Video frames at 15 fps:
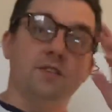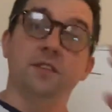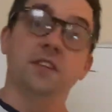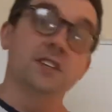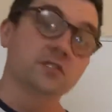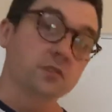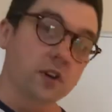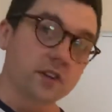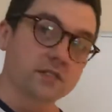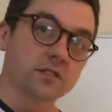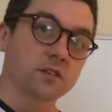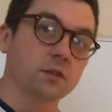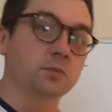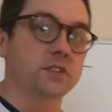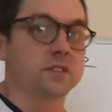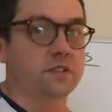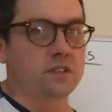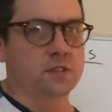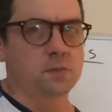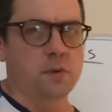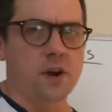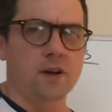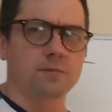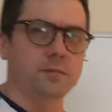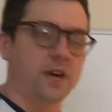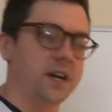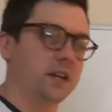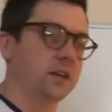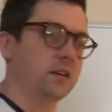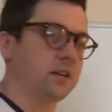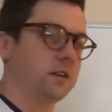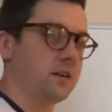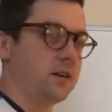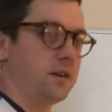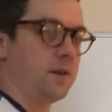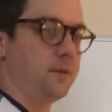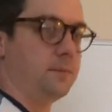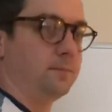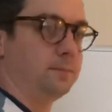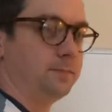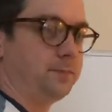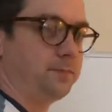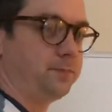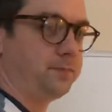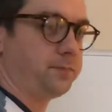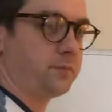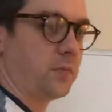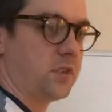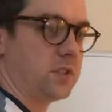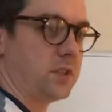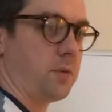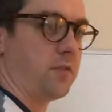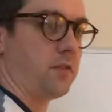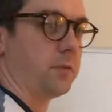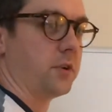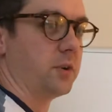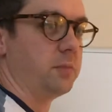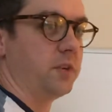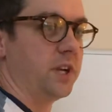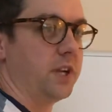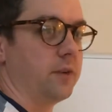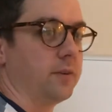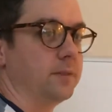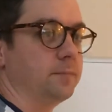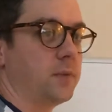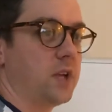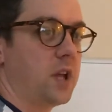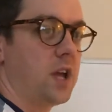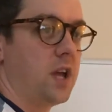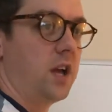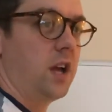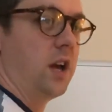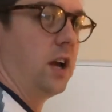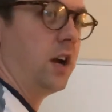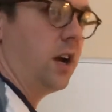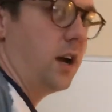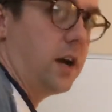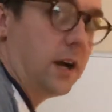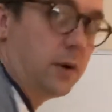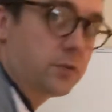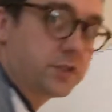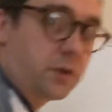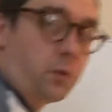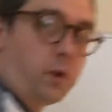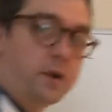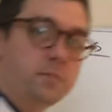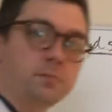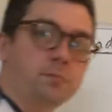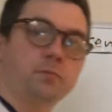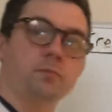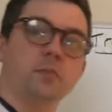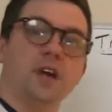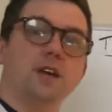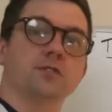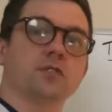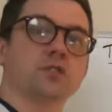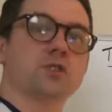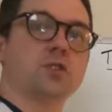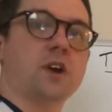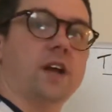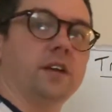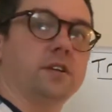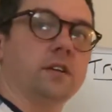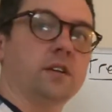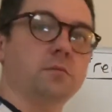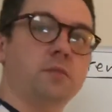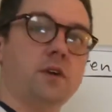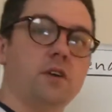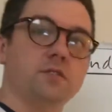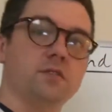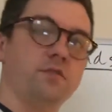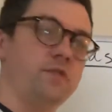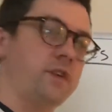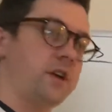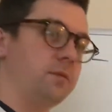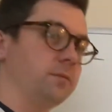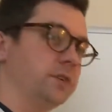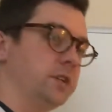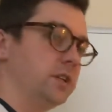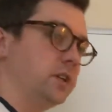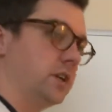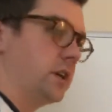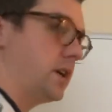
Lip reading: these trends could be seen as problematic. Some of them could be anyway. So one major trend in marriage and family